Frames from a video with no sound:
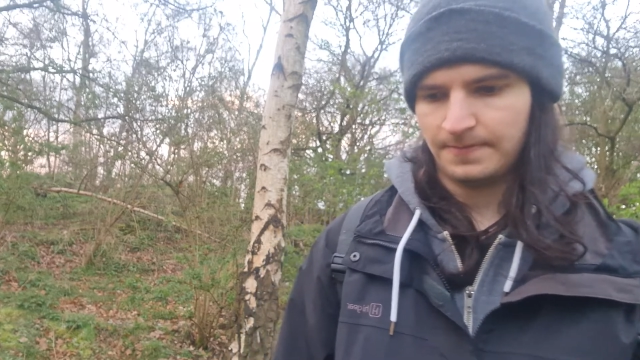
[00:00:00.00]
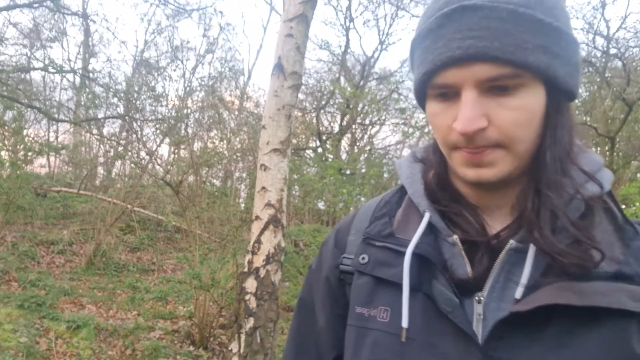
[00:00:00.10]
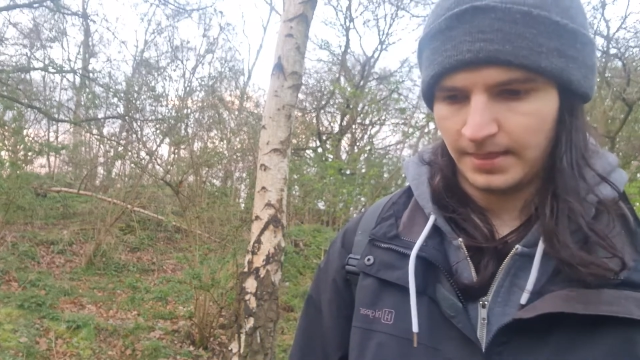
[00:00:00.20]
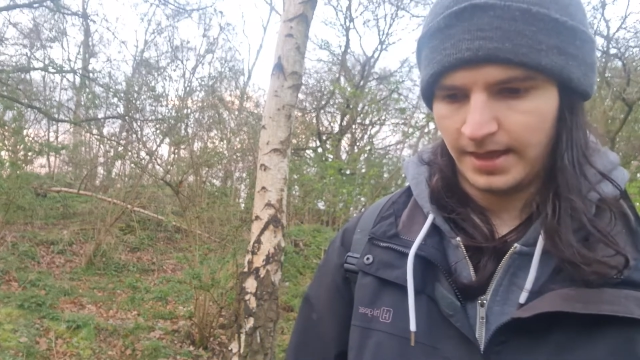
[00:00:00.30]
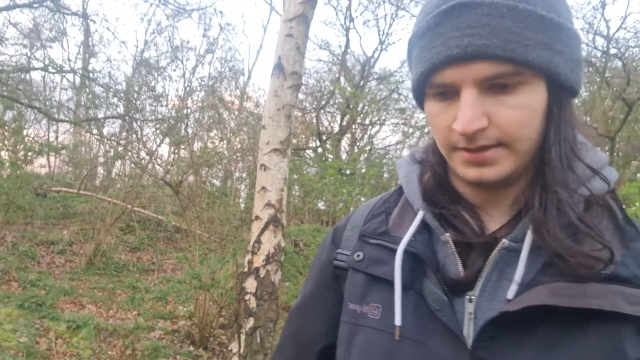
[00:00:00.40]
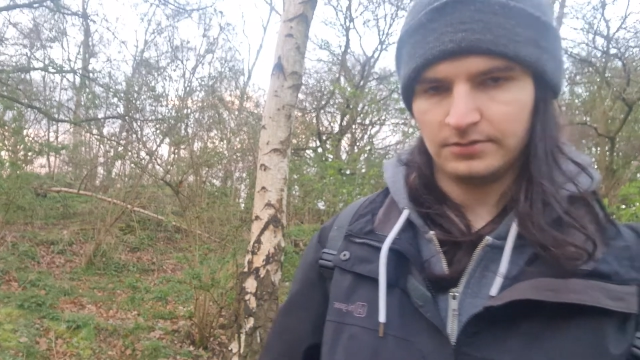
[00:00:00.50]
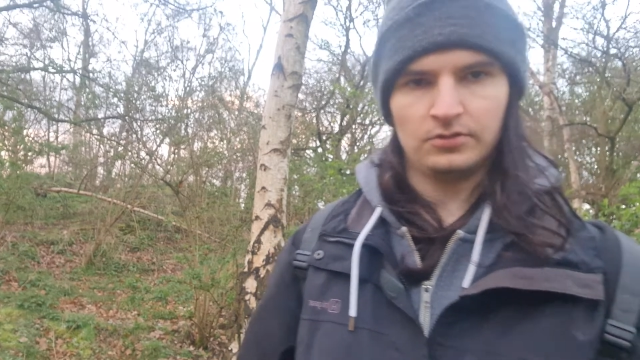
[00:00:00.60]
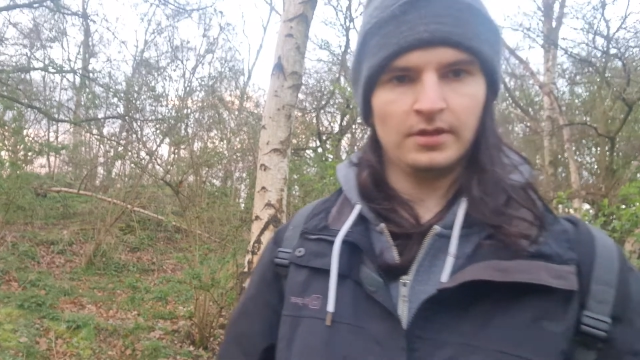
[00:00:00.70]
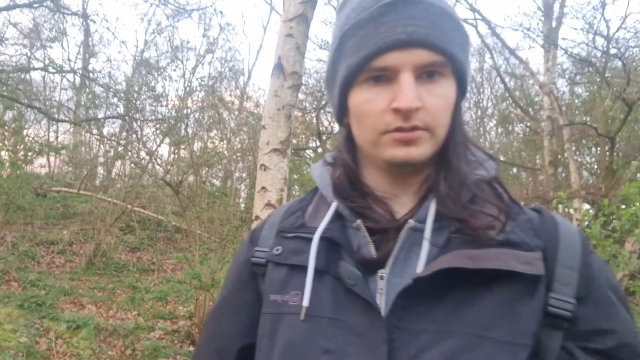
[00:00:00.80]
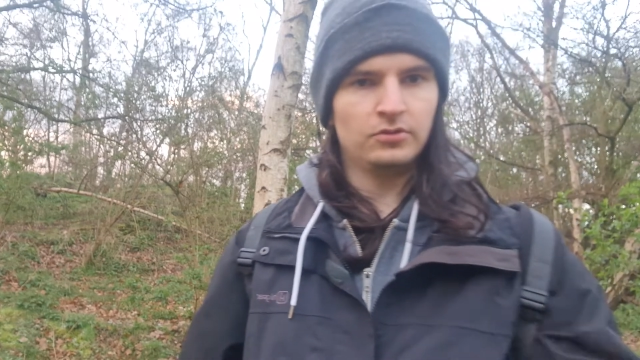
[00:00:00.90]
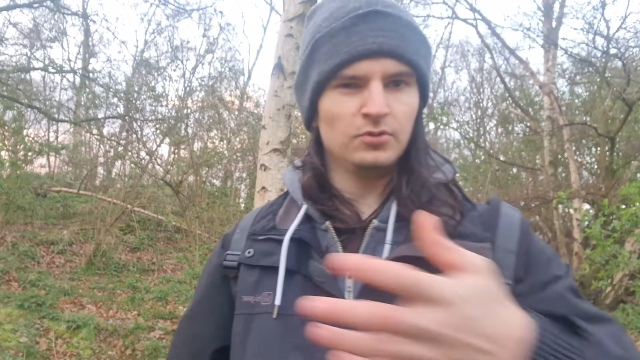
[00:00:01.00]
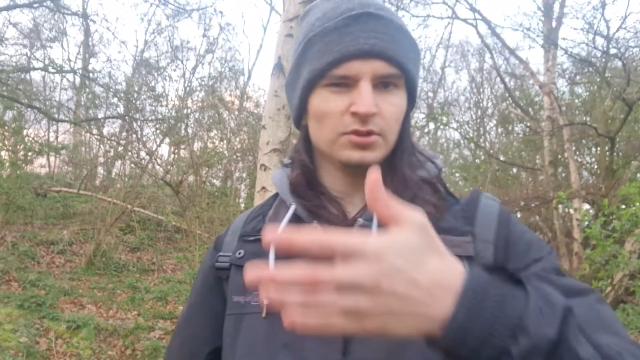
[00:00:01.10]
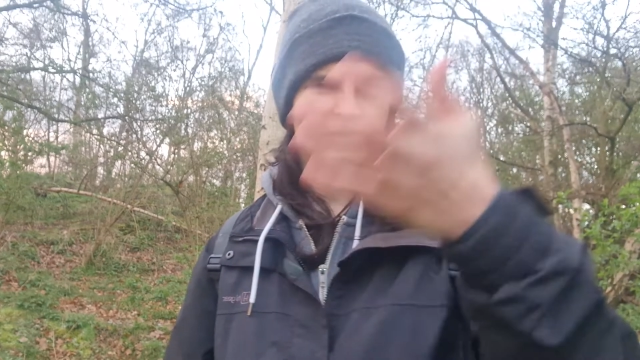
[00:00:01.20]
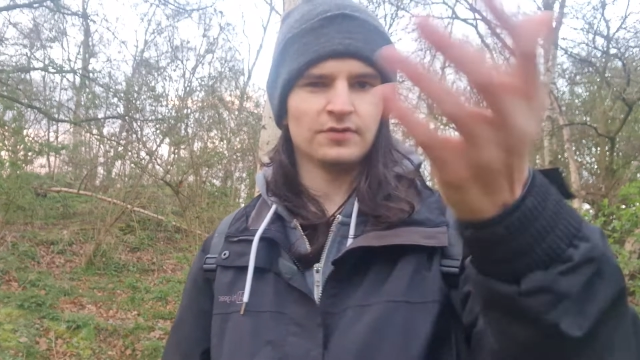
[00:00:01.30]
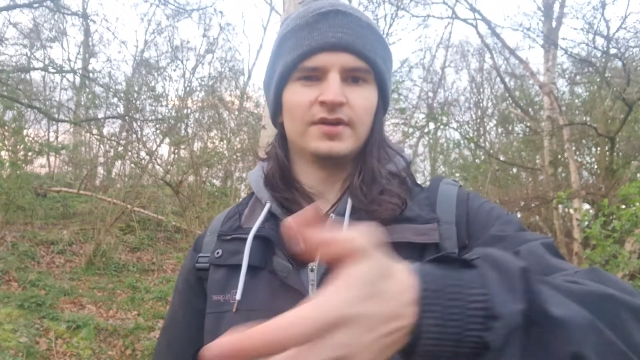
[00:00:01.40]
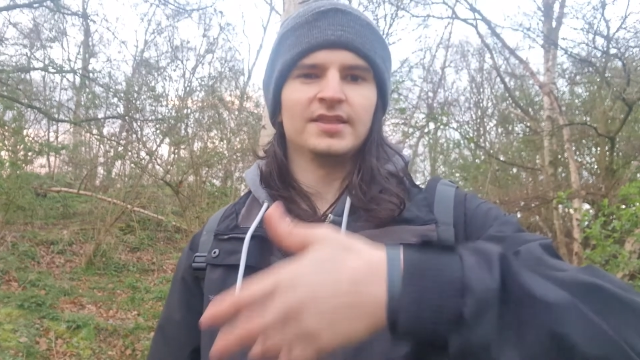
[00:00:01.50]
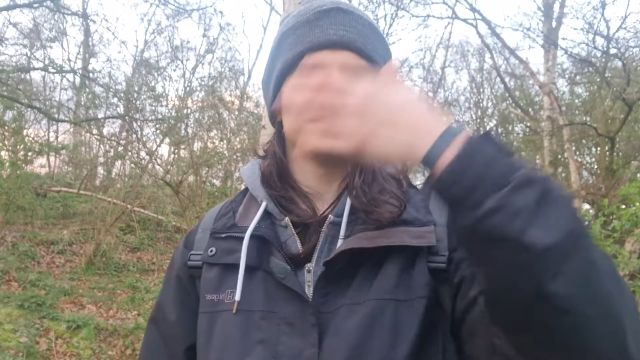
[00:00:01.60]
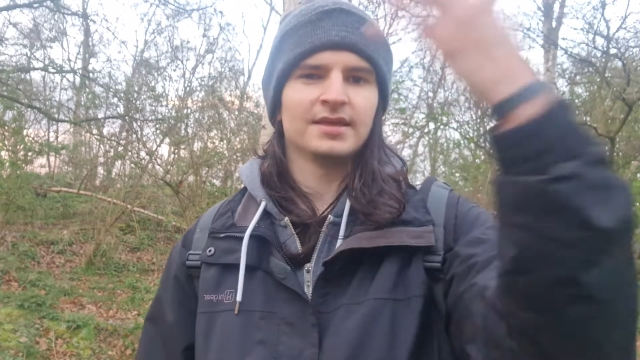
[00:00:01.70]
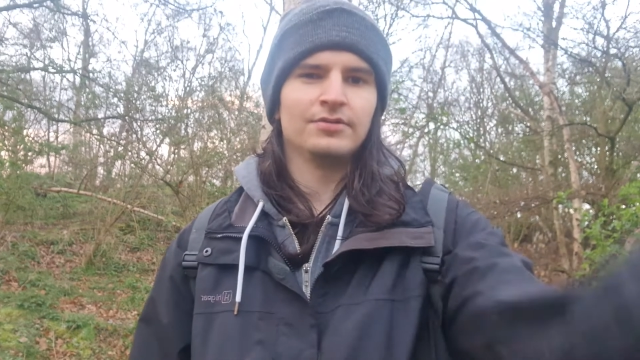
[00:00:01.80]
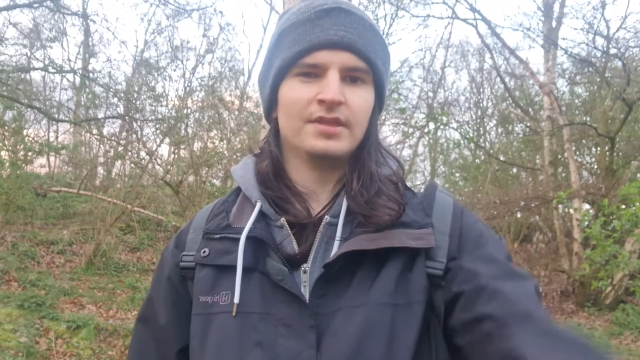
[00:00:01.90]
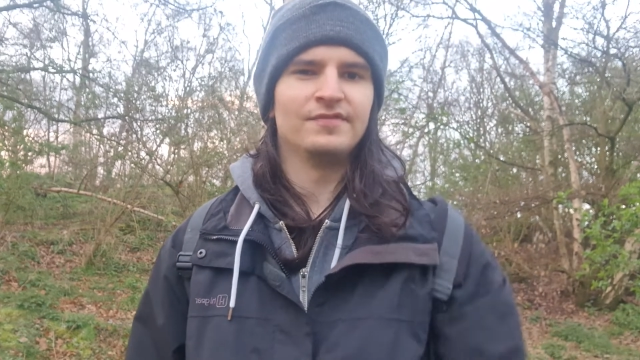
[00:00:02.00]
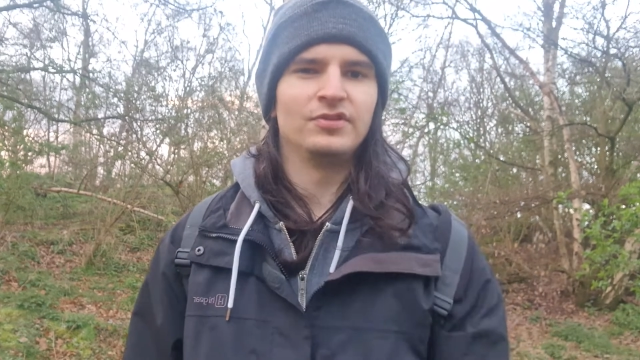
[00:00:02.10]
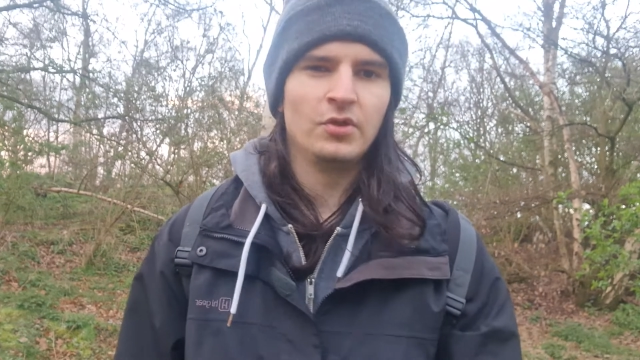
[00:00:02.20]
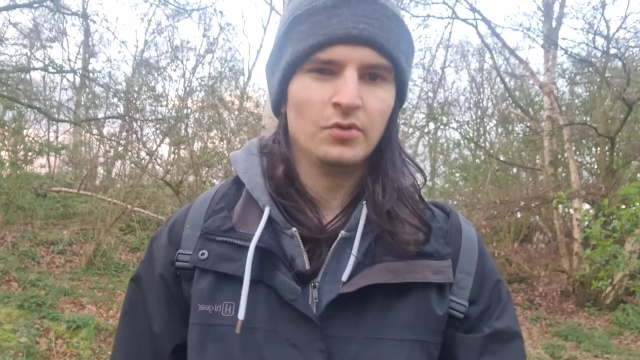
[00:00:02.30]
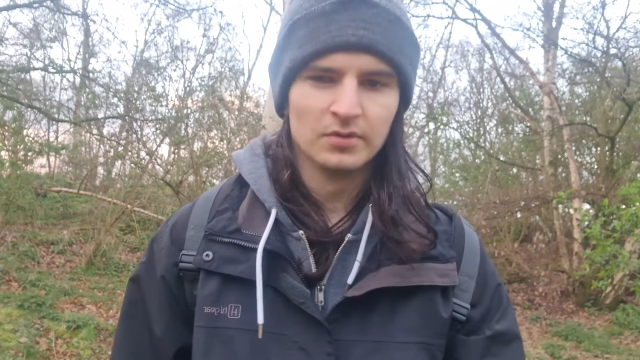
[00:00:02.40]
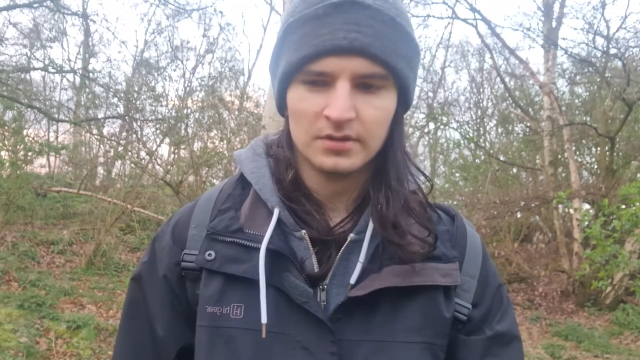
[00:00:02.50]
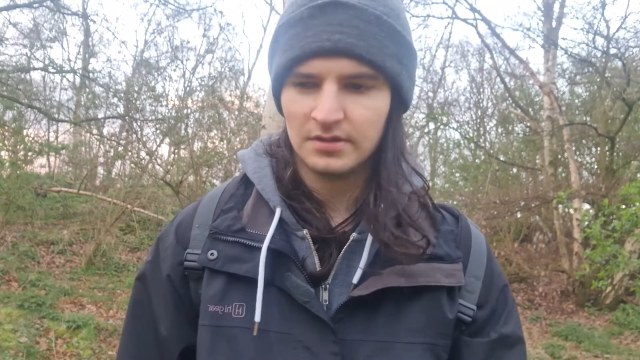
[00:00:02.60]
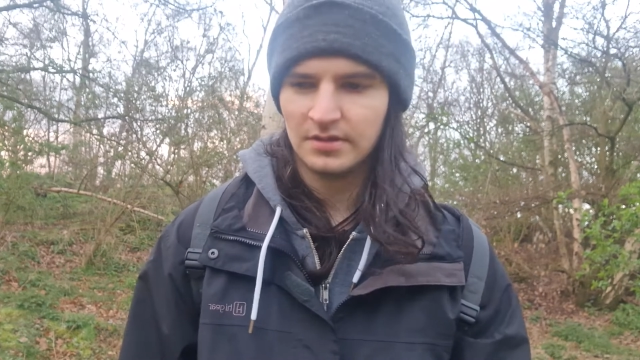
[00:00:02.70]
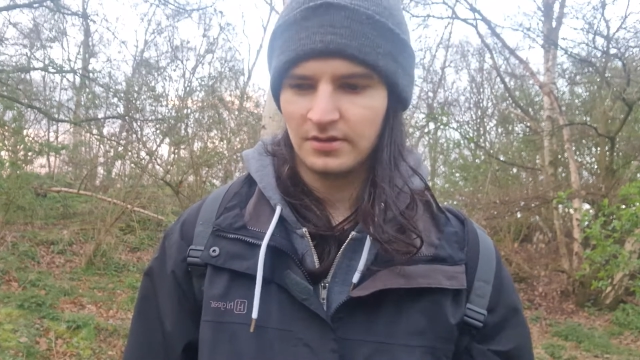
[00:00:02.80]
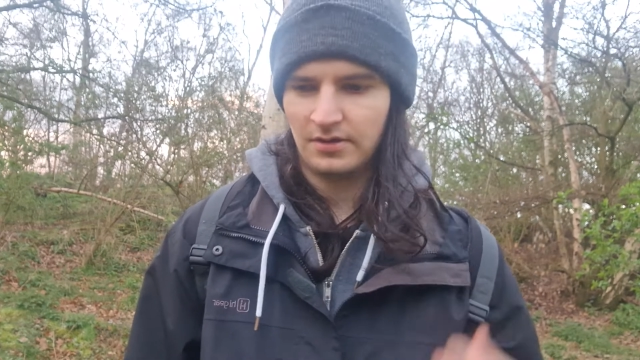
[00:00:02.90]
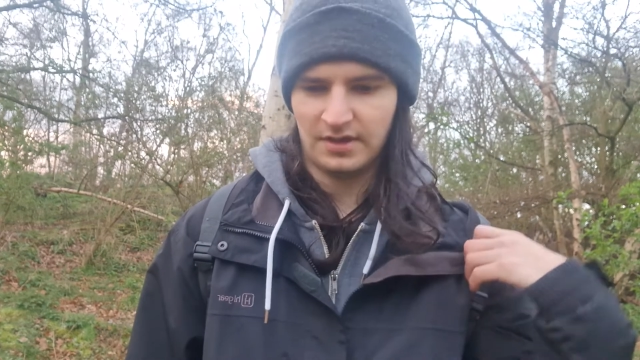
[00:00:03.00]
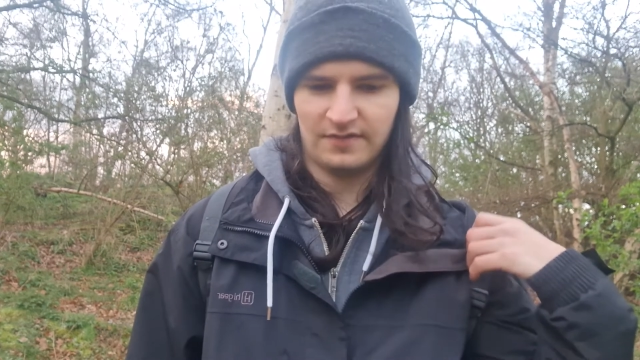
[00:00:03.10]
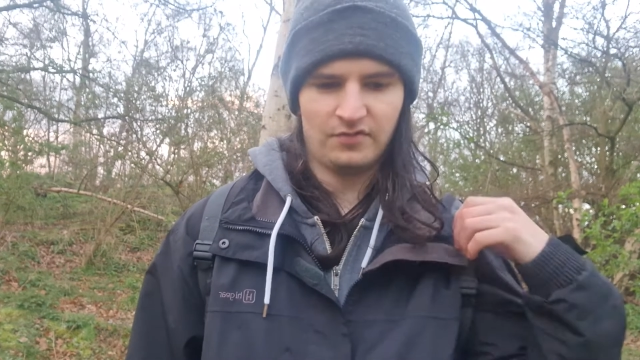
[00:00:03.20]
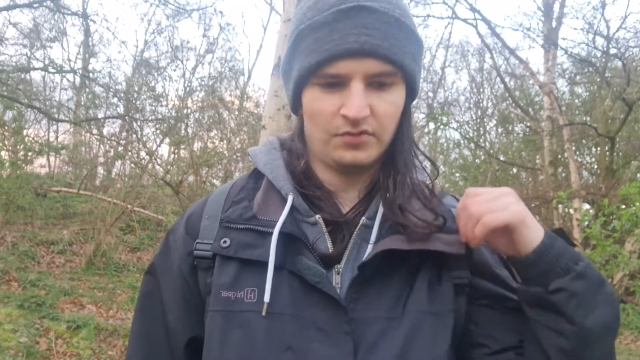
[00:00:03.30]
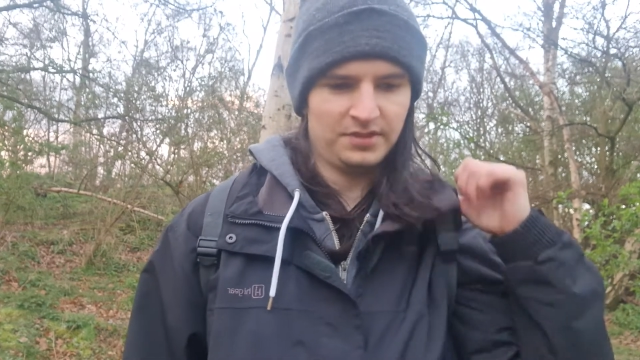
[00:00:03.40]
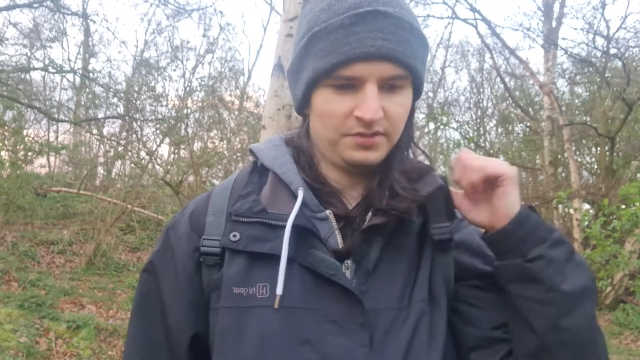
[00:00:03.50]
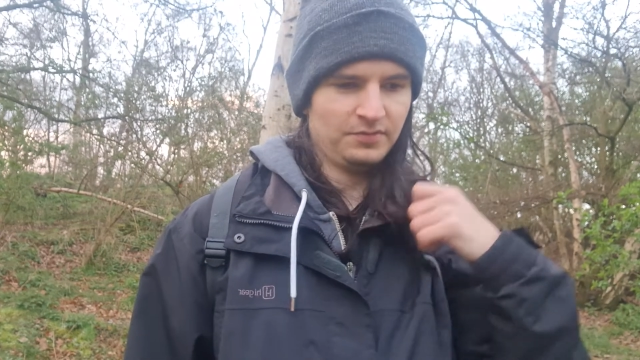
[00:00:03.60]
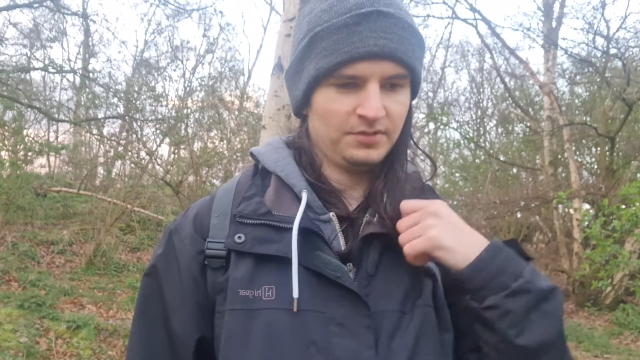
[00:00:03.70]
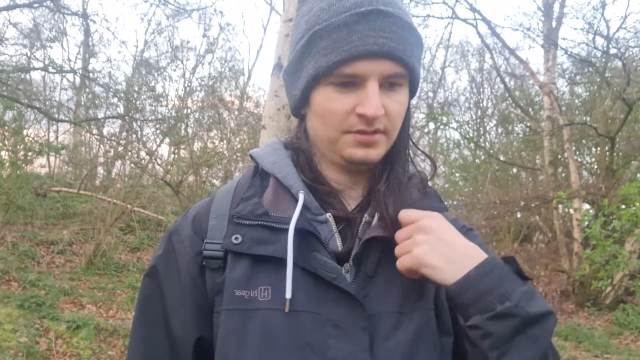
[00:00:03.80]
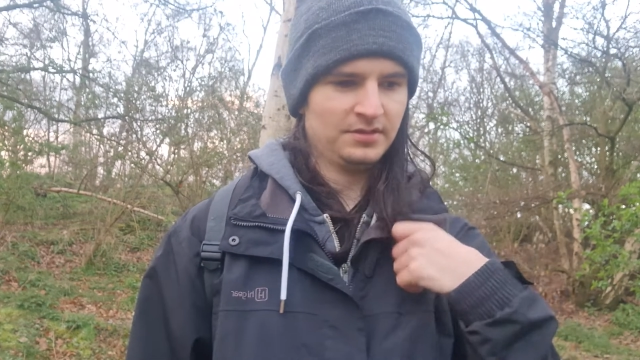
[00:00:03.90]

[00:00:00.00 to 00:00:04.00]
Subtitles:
like, doing stuff like this, I'd never do, because I thought this was